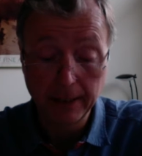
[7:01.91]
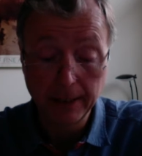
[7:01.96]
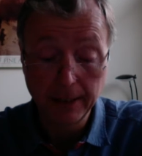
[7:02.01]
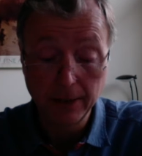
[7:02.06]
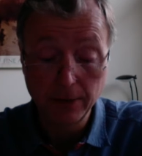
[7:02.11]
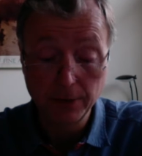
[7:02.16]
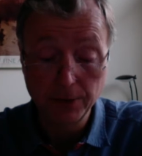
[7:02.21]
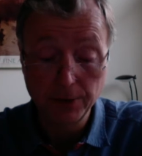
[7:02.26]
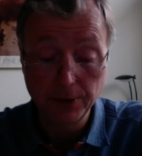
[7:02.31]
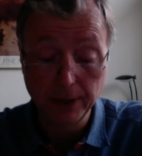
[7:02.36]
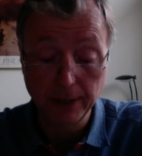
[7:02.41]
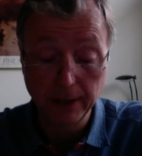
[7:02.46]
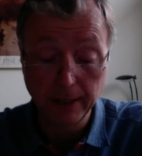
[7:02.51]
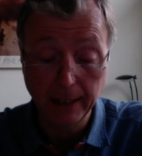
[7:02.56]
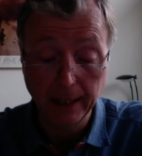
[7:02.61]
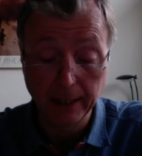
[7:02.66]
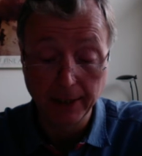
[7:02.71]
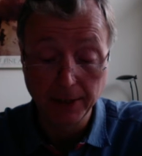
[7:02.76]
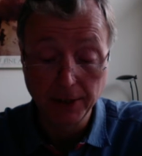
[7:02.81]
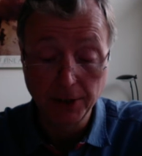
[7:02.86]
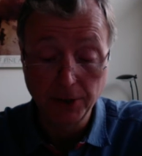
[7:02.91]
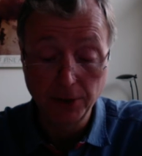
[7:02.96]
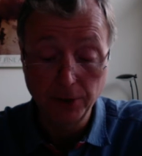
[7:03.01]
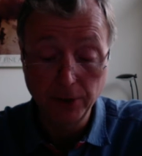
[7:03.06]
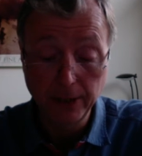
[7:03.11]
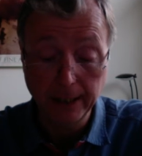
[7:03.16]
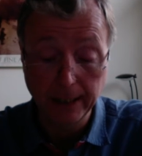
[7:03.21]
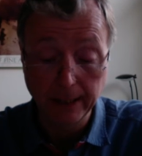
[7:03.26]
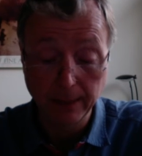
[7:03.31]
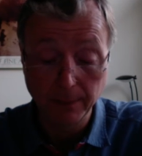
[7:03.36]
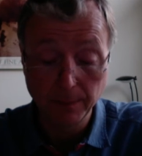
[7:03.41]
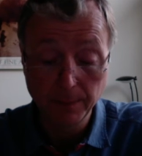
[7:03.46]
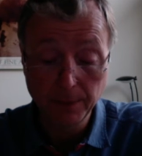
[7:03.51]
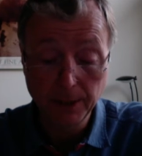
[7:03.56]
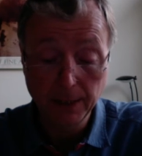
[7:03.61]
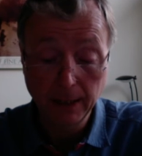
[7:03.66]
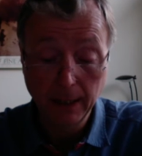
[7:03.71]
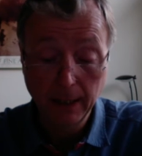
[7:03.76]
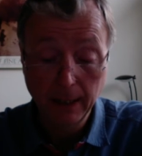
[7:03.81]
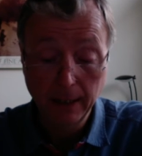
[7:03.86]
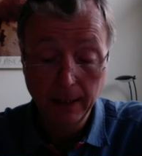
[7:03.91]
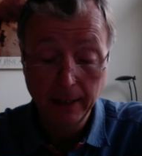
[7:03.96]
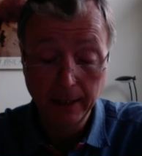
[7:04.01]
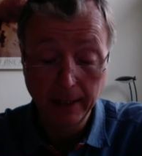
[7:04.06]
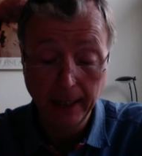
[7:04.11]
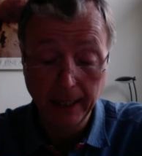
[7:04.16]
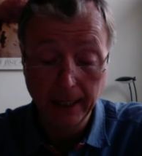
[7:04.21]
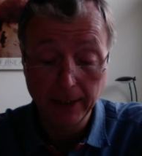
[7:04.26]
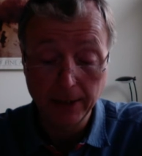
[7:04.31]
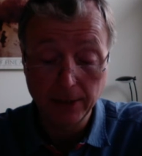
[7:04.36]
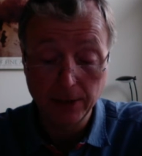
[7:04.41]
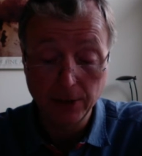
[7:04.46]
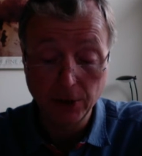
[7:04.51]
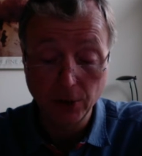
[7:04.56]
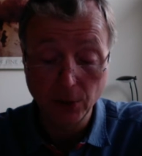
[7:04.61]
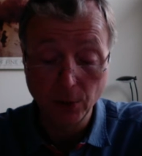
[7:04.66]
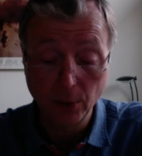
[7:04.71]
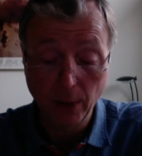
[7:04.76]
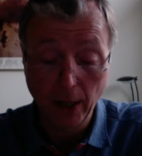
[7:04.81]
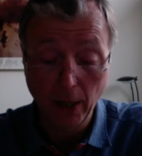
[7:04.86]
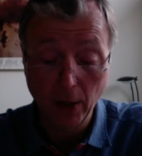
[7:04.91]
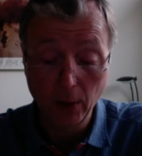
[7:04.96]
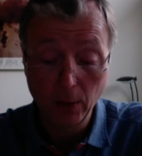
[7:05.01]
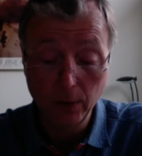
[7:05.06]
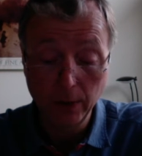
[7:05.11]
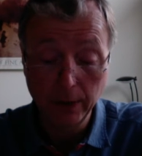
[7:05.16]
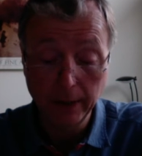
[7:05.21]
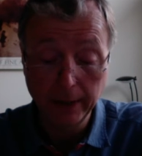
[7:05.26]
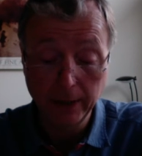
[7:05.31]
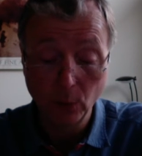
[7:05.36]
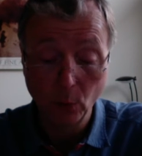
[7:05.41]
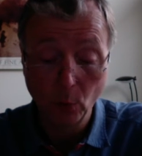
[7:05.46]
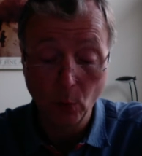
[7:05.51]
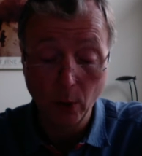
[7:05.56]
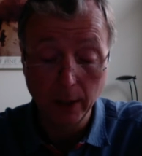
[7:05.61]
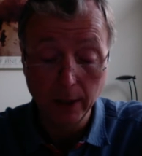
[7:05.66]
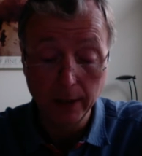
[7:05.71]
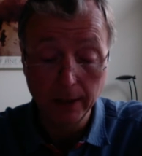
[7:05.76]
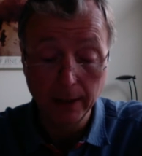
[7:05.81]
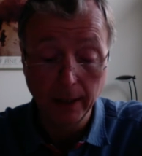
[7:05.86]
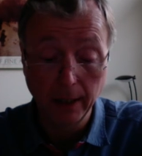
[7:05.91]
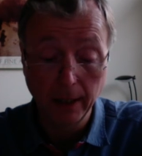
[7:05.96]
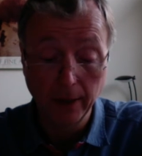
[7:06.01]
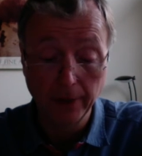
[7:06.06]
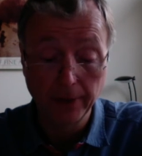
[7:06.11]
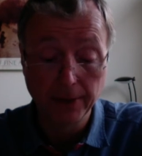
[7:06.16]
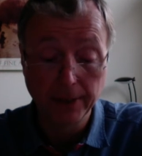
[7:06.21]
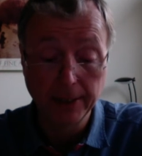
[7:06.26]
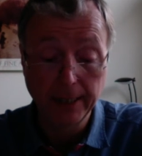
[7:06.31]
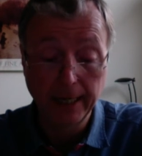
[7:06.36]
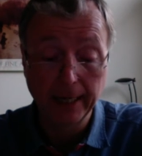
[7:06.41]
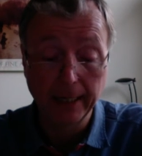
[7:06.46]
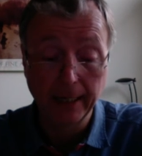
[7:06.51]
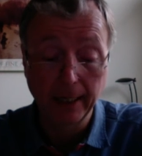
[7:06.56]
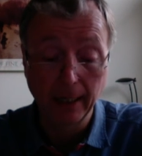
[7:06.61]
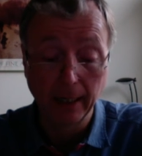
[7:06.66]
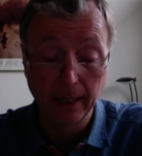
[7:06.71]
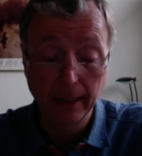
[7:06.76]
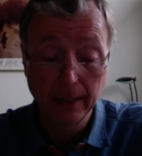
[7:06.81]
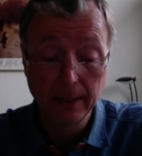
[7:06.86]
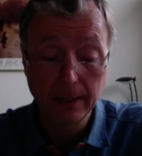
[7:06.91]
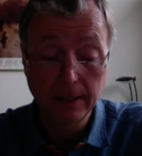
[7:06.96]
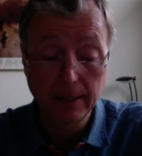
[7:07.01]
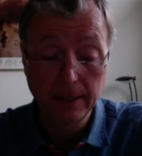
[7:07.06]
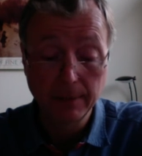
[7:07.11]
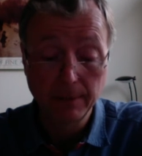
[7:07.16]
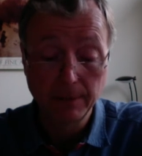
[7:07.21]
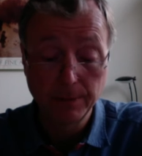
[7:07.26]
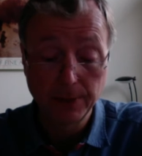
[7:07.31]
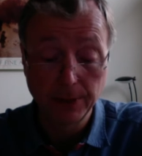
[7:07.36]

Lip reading: notes that the extremes connect to only one other set class.